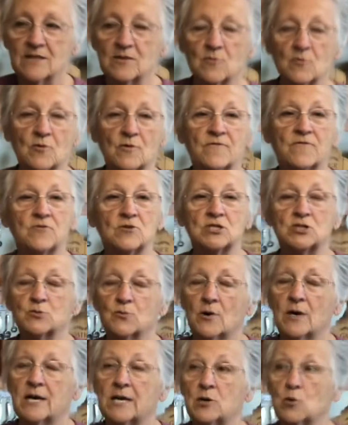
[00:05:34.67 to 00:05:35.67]
in the
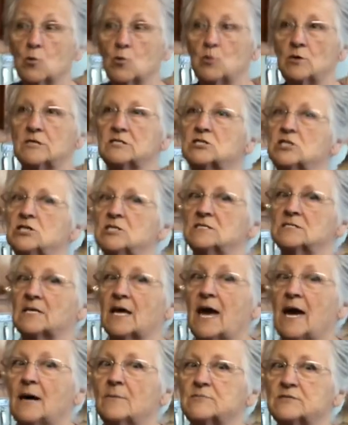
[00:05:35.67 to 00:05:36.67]
refrigerator, which is
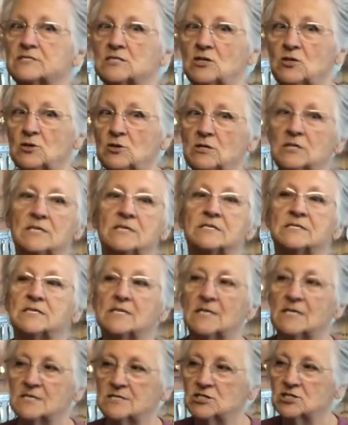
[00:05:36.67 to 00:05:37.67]
absolutely
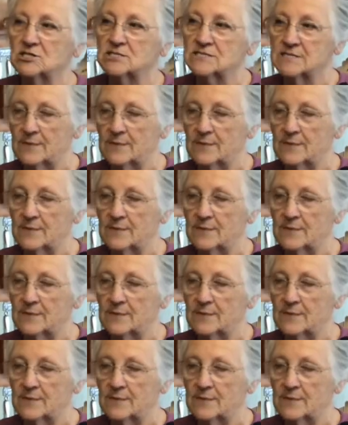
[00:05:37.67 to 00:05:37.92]
delicious.